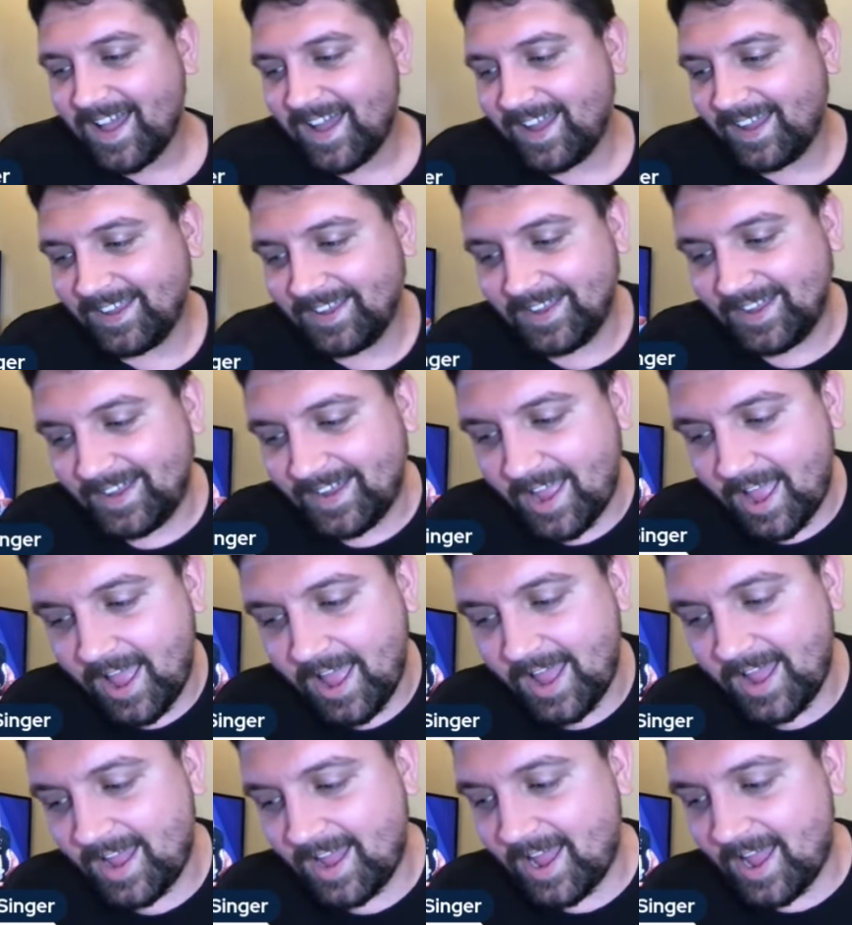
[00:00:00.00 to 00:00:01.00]
I,
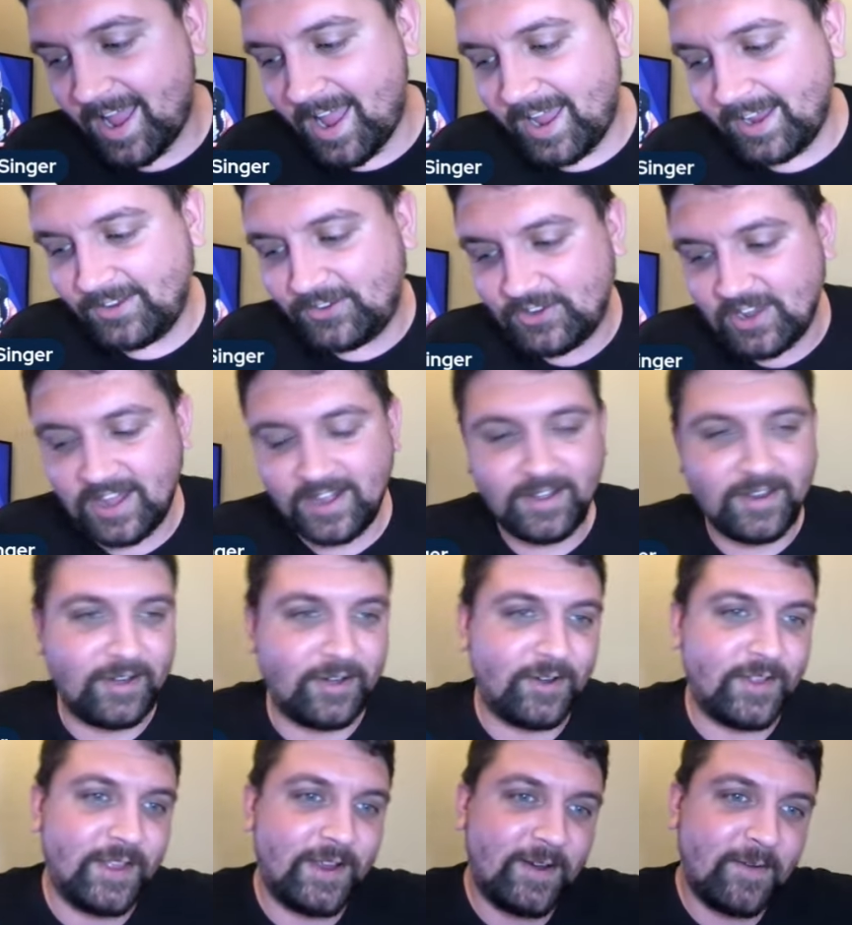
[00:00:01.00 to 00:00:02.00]
I I chatted here
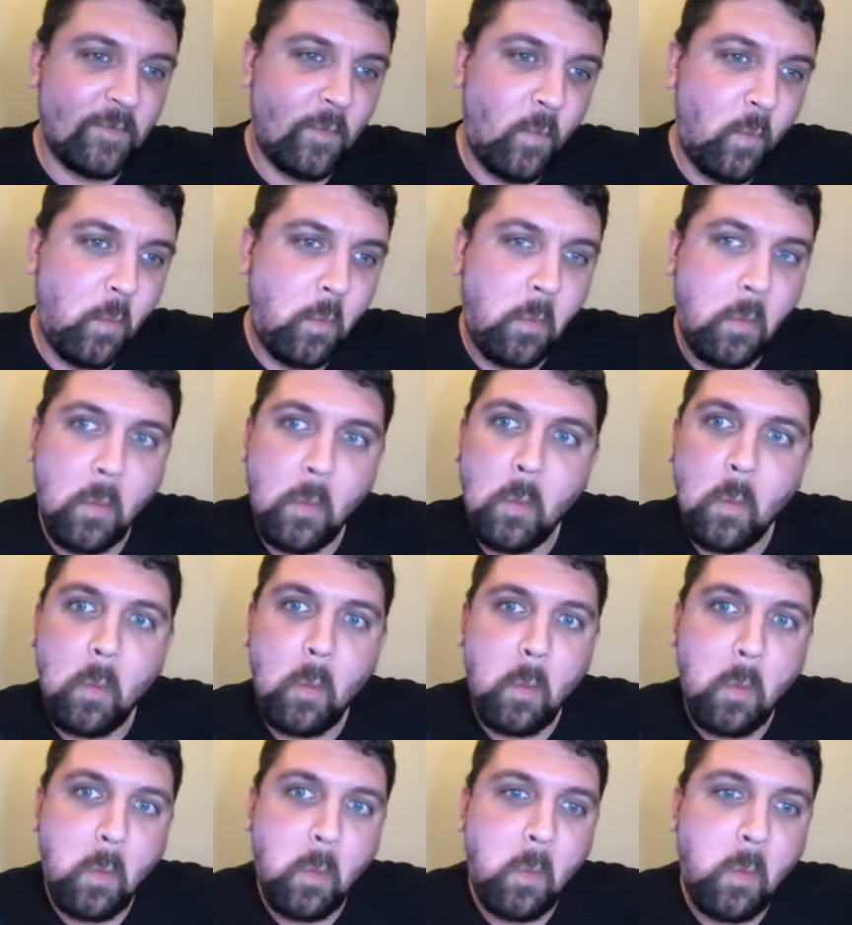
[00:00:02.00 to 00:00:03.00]
and there. Yeah.